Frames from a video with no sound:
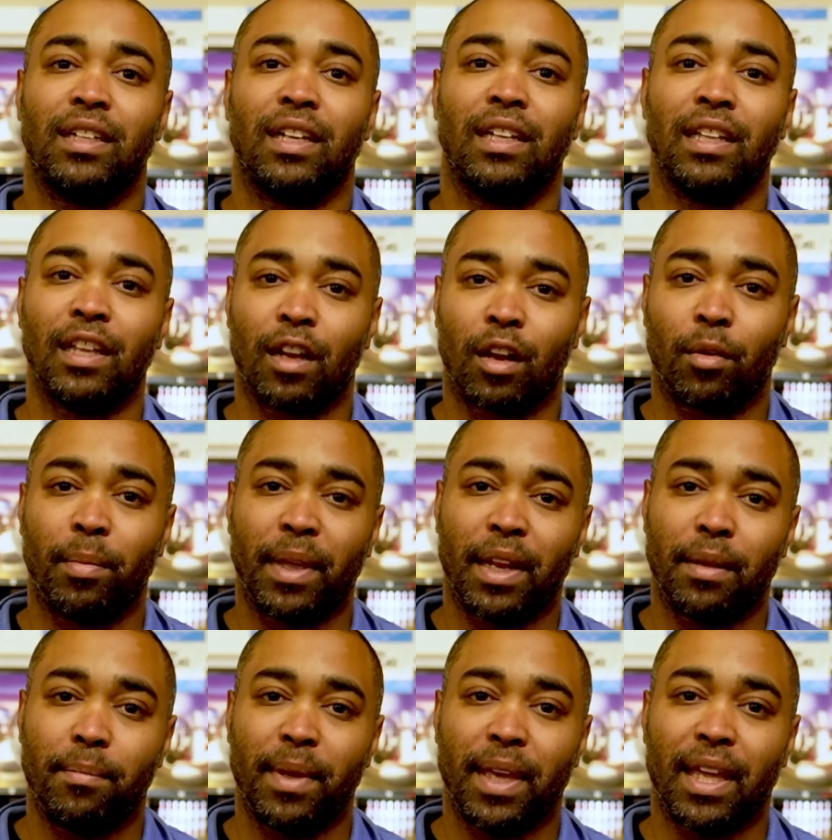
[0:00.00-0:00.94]
a little
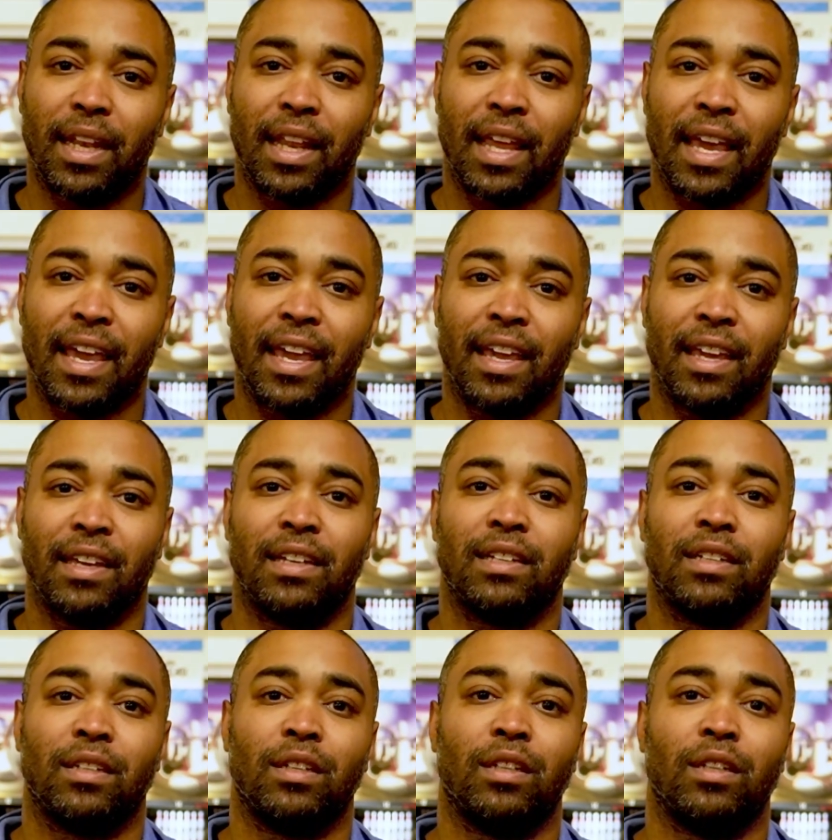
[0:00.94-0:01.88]
bit of mid lane,
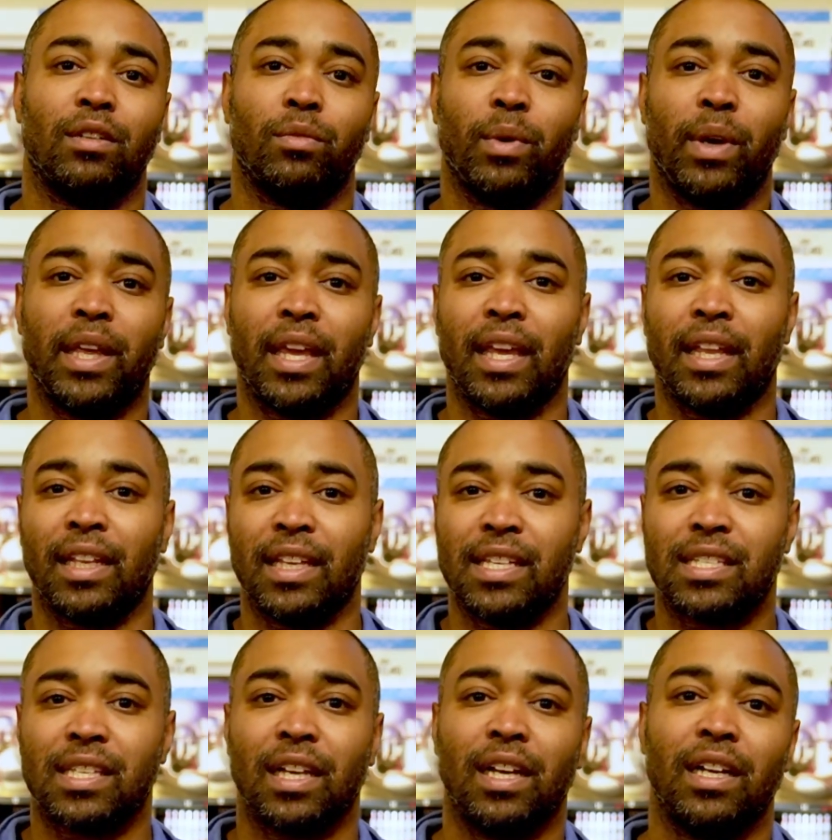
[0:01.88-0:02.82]
with at
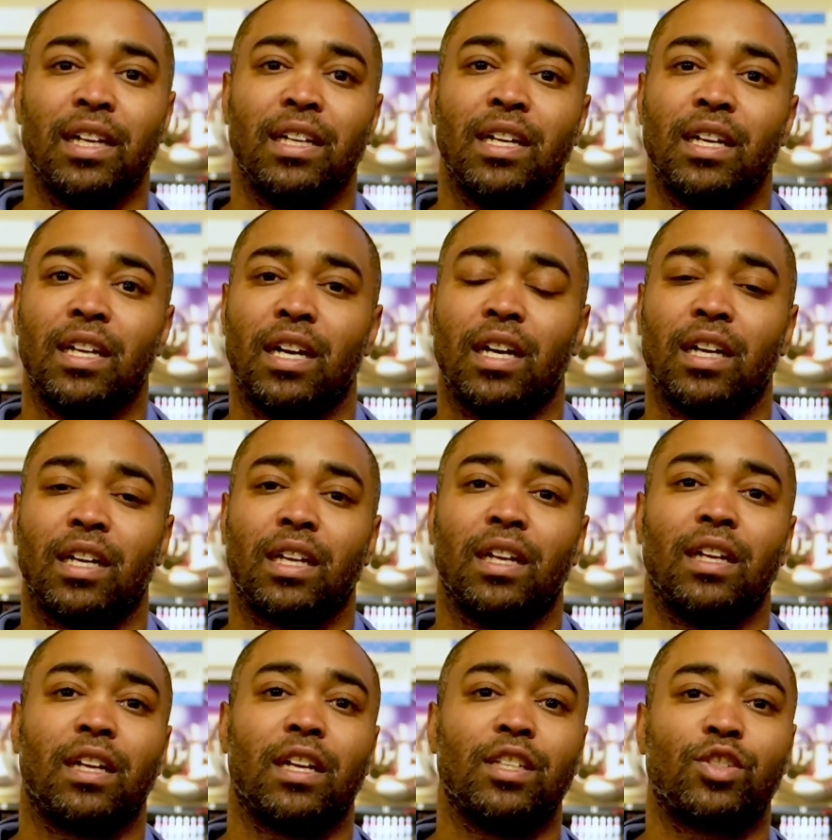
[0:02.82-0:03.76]
least a
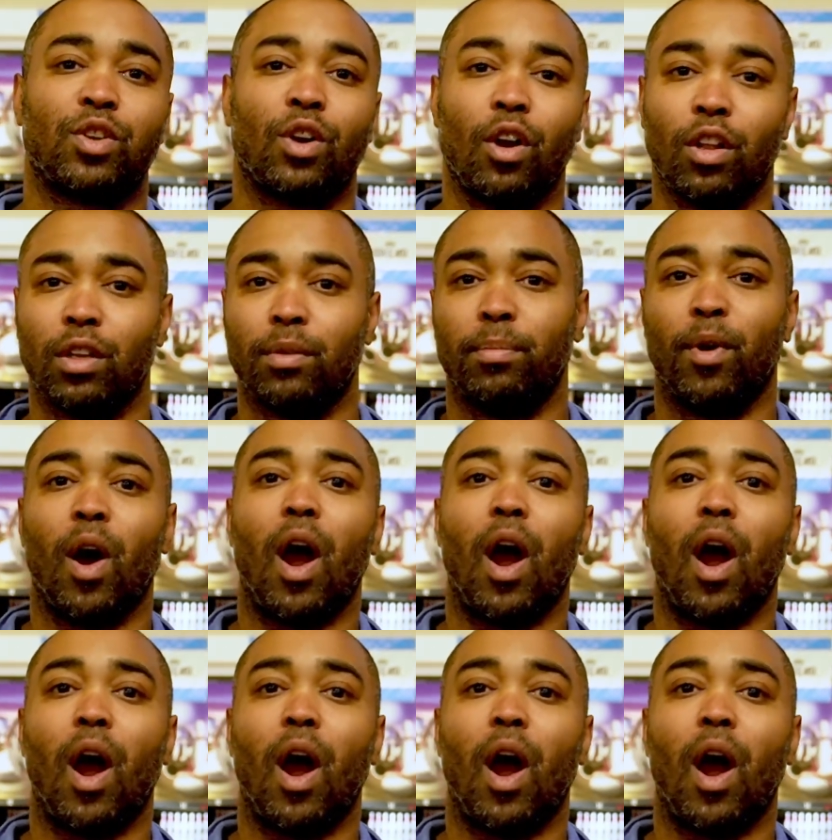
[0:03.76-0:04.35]
controllable